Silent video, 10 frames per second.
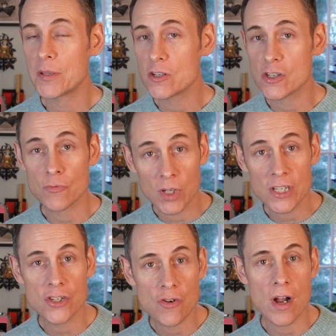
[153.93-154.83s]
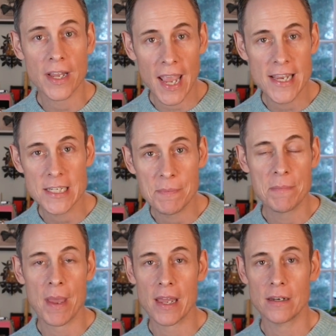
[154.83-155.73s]
there's a really strong case to be
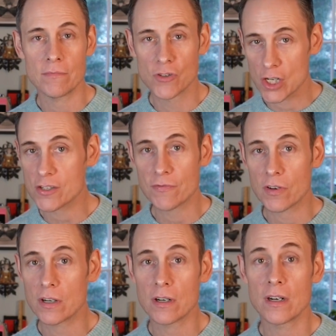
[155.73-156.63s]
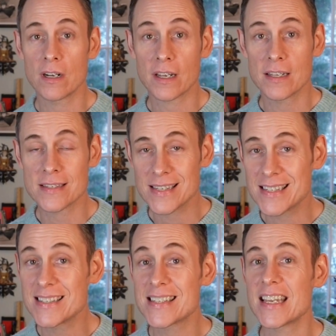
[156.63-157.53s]
made just for
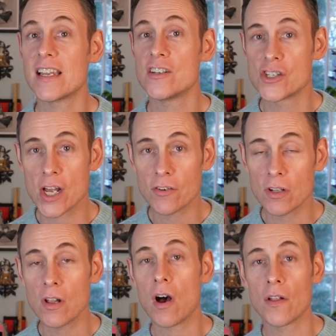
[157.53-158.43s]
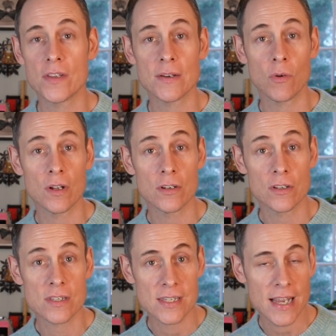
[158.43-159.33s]
consistency in general on the
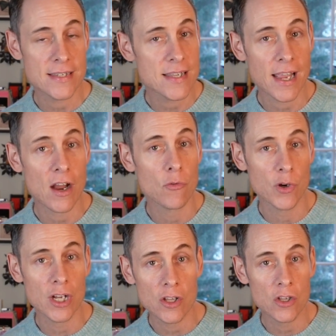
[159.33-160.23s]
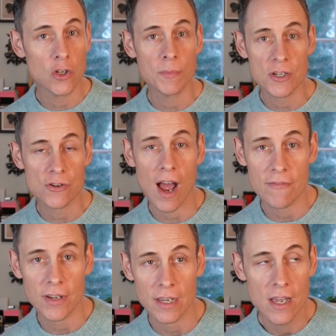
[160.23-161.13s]
sites that get real human
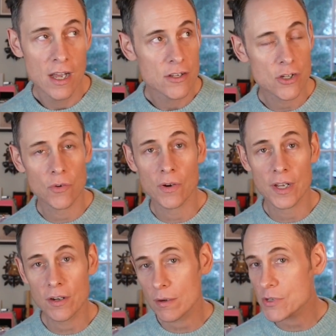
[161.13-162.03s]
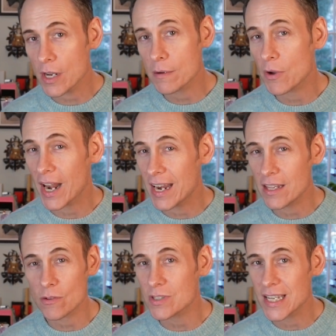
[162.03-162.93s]
traffic. So here I'm talking about any of
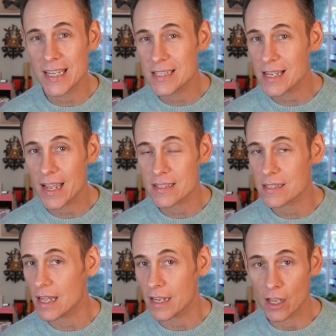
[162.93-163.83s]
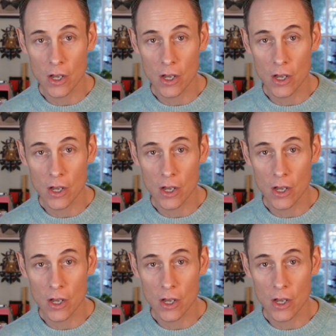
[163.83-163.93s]
those key sites like